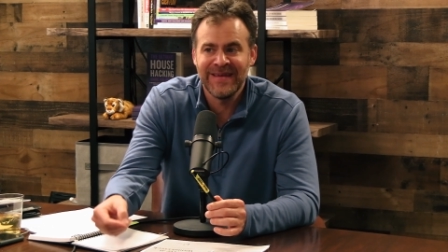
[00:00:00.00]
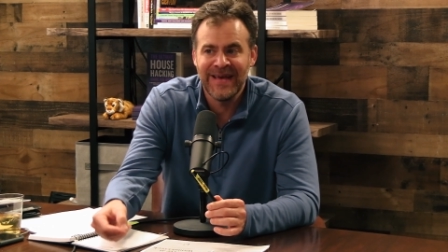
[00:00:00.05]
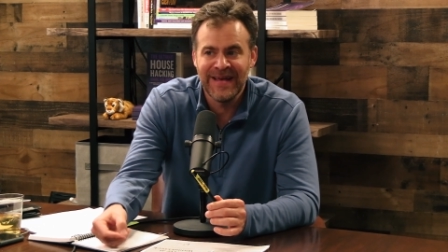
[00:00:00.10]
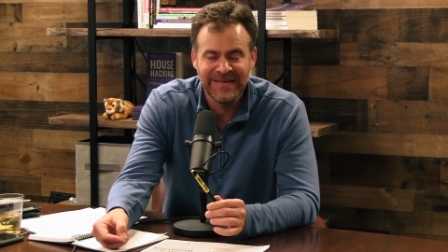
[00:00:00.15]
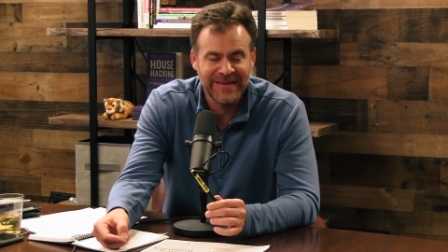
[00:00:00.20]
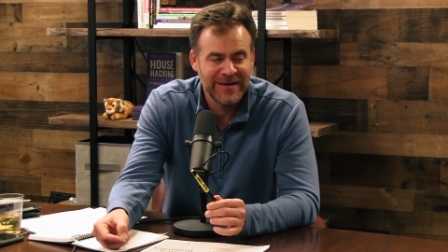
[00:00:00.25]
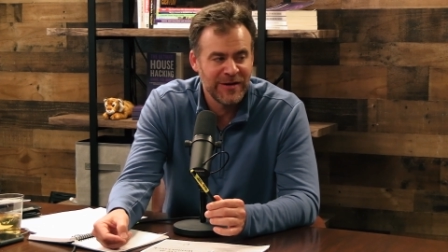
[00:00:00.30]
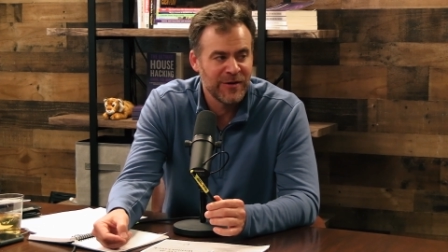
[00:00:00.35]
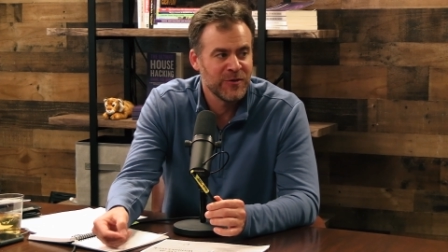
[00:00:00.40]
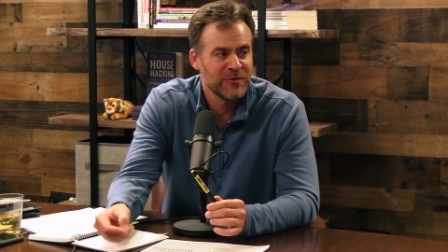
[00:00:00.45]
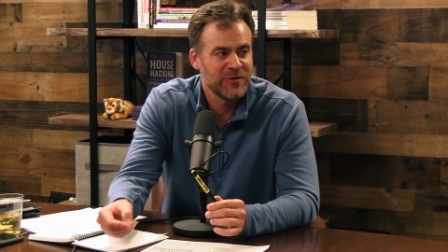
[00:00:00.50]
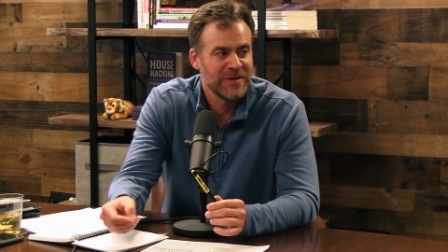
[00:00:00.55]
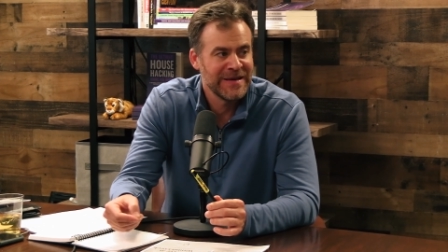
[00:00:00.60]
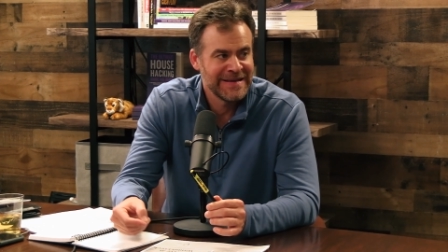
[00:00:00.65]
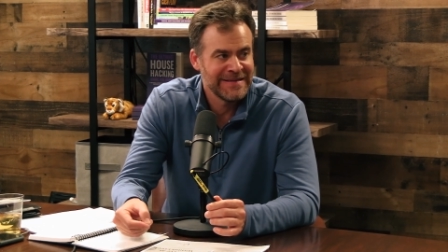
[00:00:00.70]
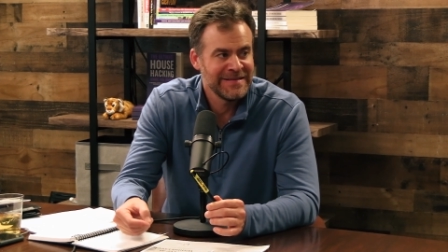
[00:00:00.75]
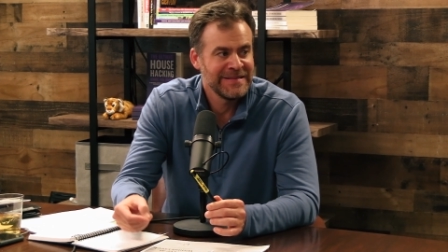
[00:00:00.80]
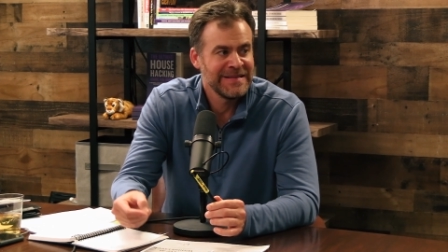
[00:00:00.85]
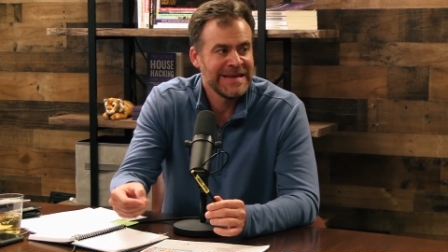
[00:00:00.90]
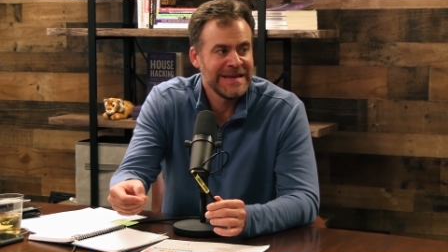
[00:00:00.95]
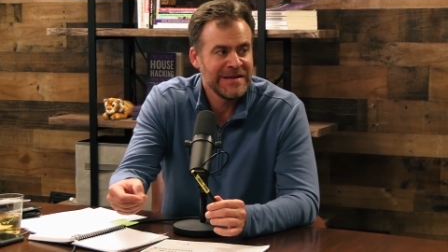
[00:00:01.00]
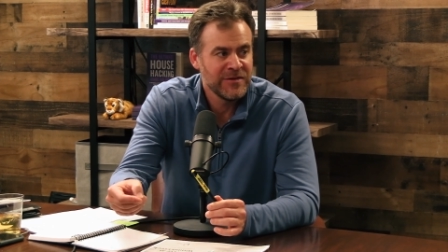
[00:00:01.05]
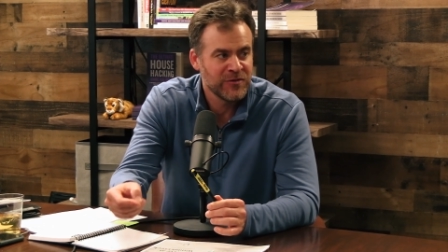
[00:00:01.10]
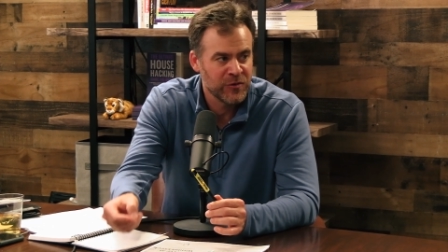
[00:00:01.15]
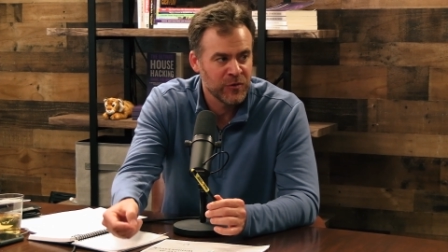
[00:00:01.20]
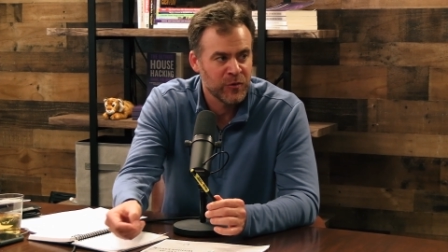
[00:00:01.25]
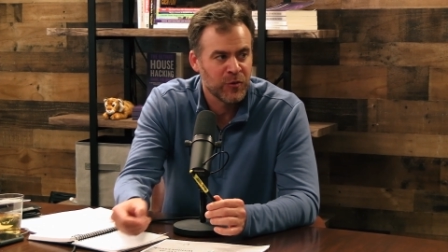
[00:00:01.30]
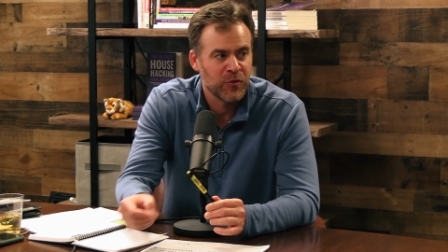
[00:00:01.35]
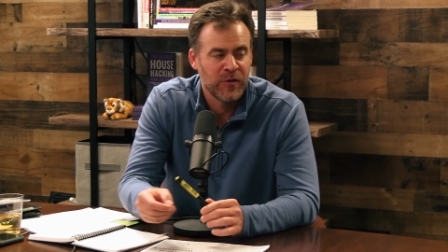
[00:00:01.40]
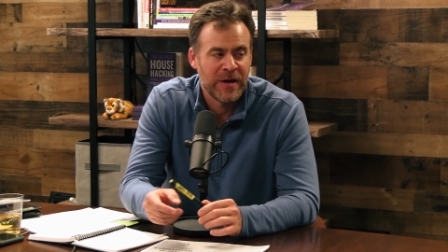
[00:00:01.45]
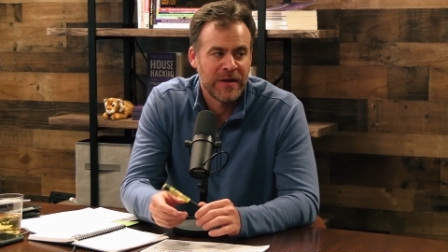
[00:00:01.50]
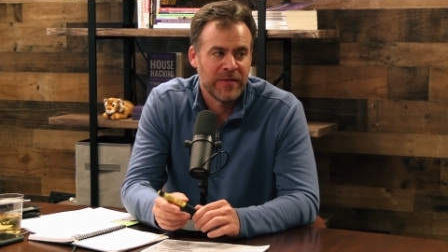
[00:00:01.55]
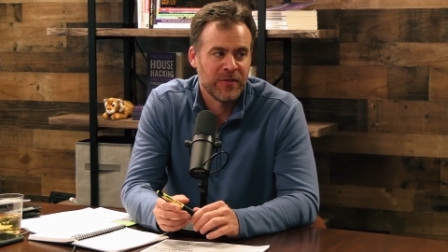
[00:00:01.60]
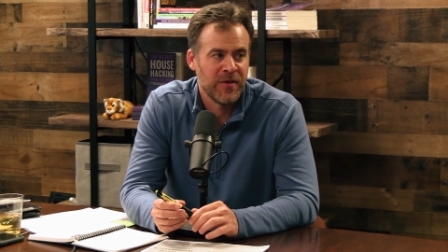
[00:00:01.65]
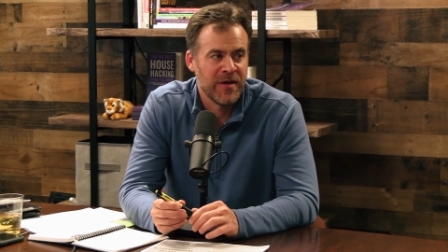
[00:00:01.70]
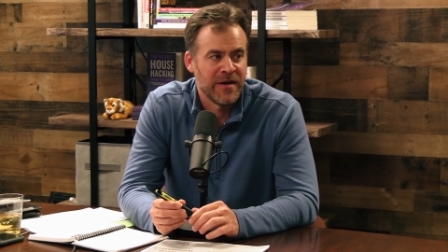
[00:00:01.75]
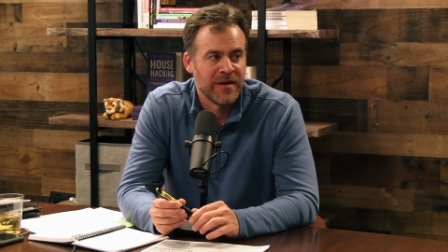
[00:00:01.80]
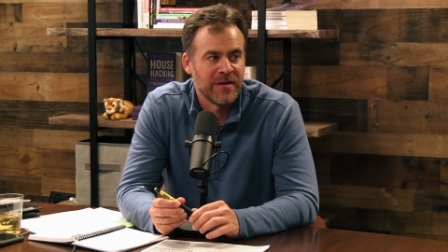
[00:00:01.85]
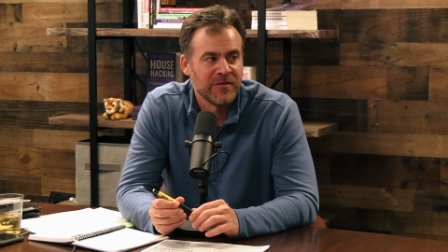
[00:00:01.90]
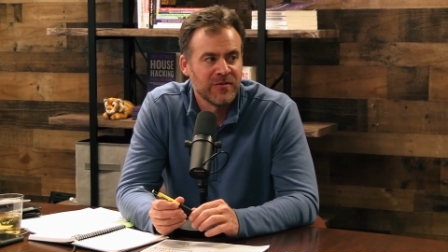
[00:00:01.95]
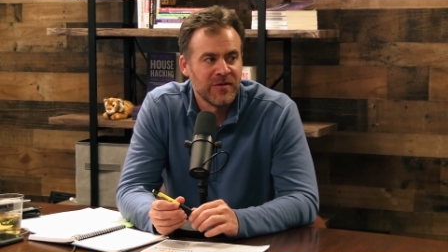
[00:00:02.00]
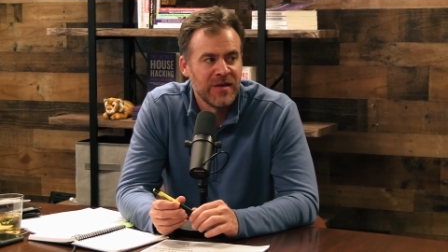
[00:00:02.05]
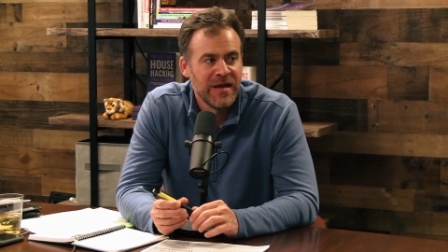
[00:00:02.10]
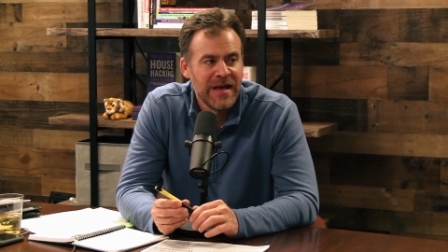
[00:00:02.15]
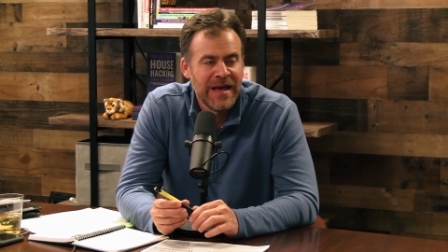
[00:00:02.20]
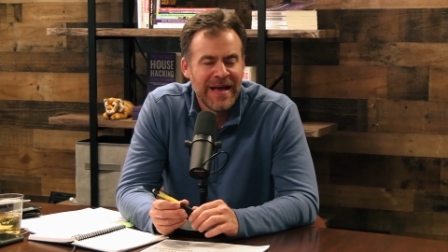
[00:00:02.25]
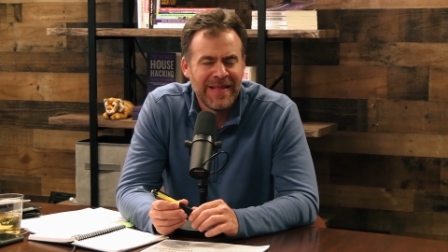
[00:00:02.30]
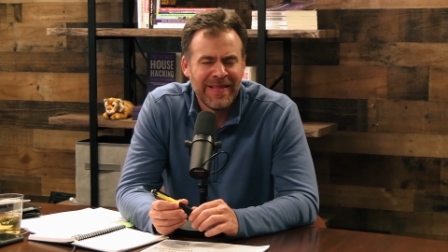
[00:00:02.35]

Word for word: ten years, it leads to great things. Yep.